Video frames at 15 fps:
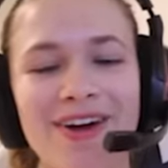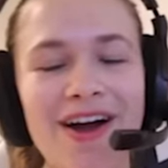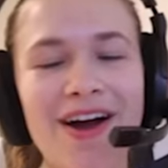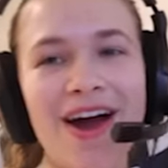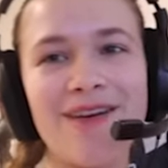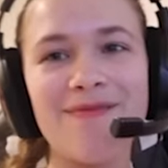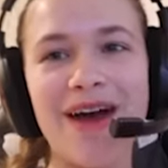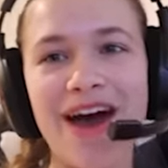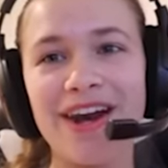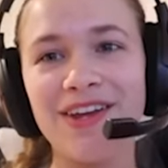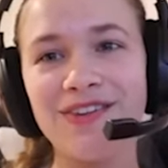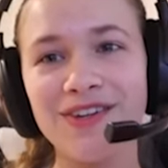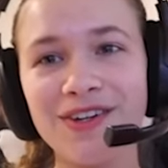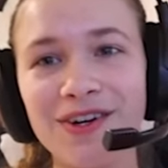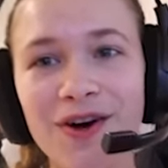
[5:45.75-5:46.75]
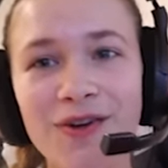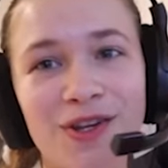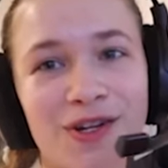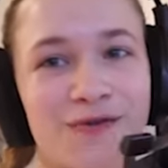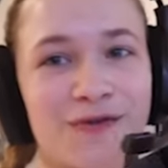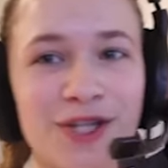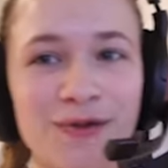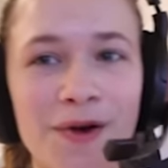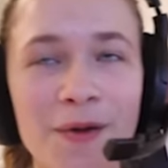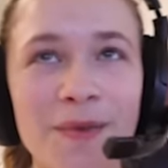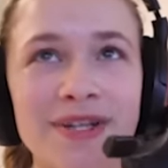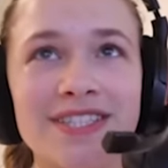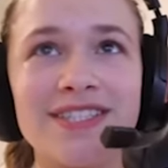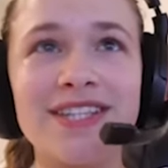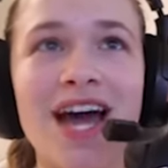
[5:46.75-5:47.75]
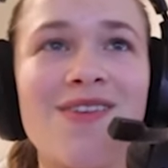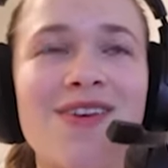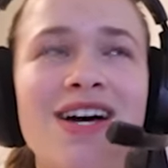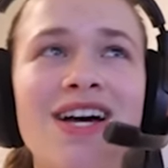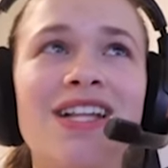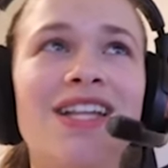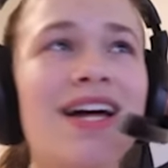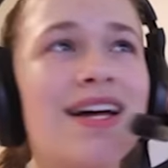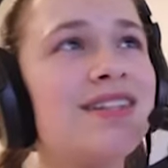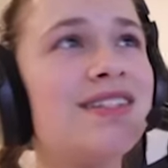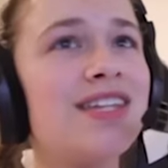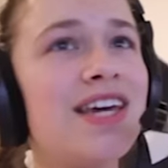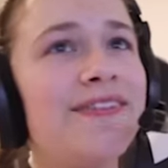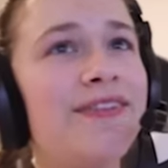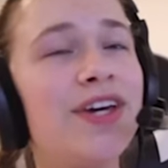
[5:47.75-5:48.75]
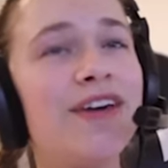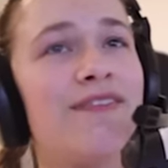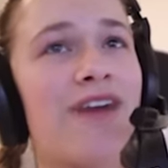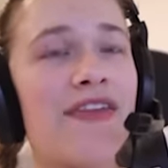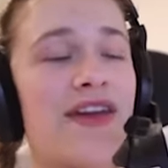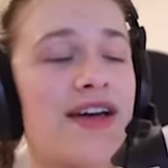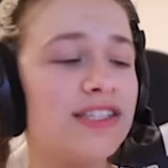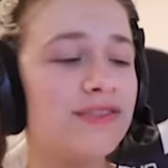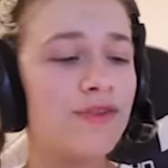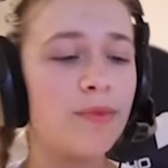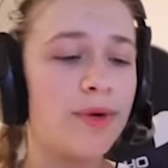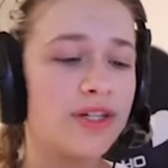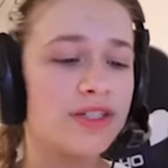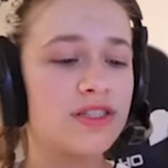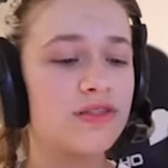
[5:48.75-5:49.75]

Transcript: Alright, Maddy, you can go look for the Robux now. Let's see if you get 5,000 Robux this